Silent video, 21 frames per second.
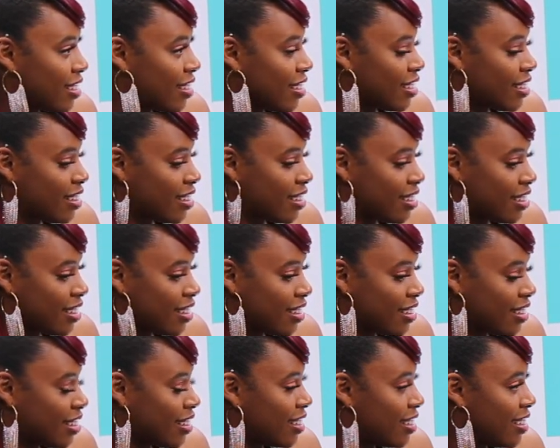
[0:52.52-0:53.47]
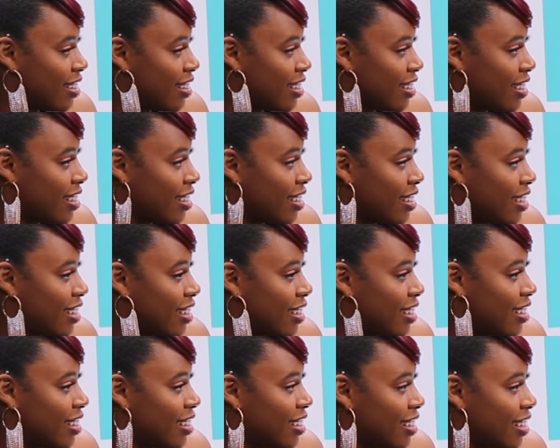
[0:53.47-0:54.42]

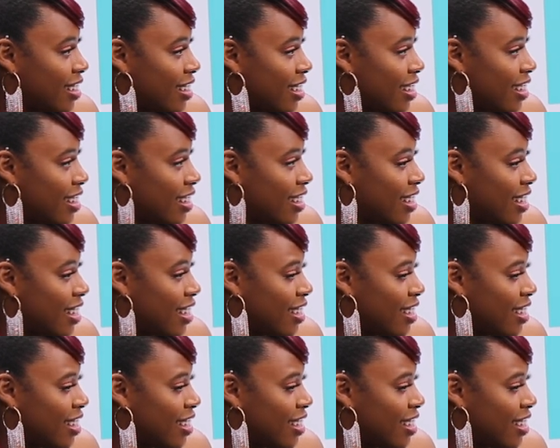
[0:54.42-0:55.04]
The person shown says nothing.